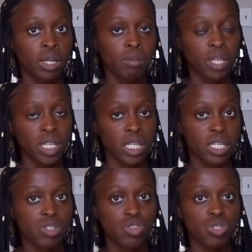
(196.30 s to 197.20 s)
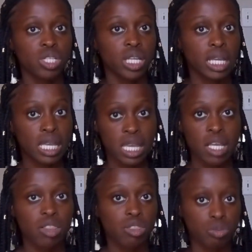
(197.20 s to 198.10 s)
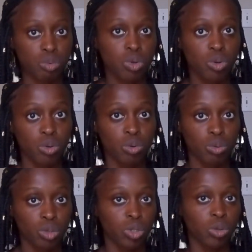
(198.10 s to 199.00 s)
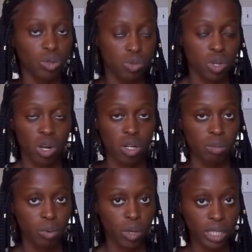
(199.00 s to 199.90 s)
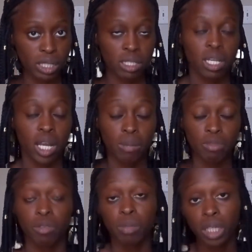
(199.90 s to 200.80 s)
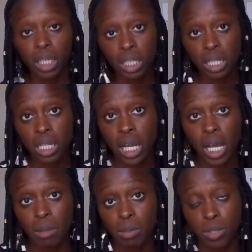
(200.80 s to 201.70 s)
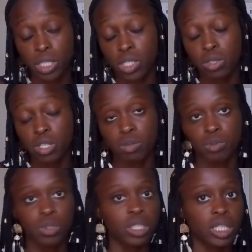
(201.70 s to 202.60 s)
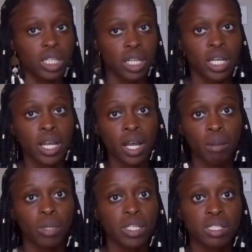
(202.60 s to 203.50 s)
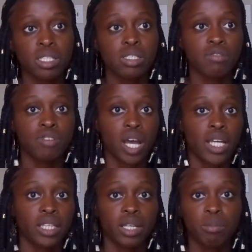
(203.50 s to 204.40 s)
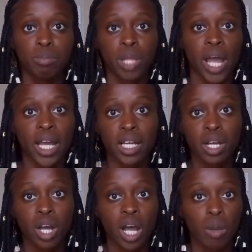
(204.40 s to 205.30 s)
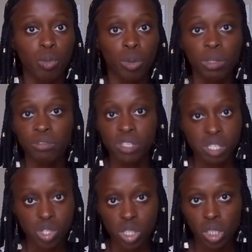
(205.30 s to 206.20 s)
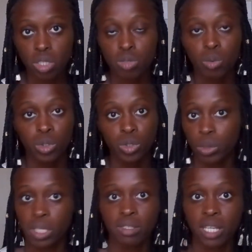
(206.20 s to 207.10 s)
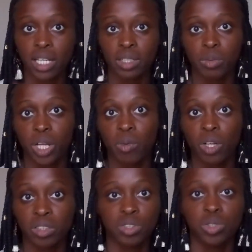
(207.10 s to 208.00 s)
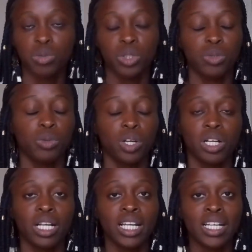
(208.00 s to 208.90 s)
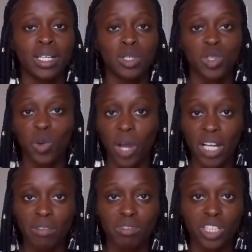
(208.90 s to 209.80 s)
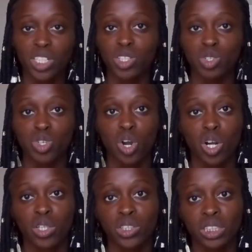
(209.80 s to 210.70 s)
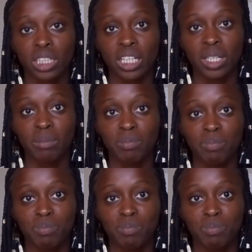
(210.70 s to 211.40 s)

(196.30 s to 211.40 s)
make it easier to like get through, you know, those hard points. Um, for me, um, in particular, it's been really amazing to find like Black um, women physicians who are doing exactly what I want to do and who are, you know, kind of leading the charge and, um,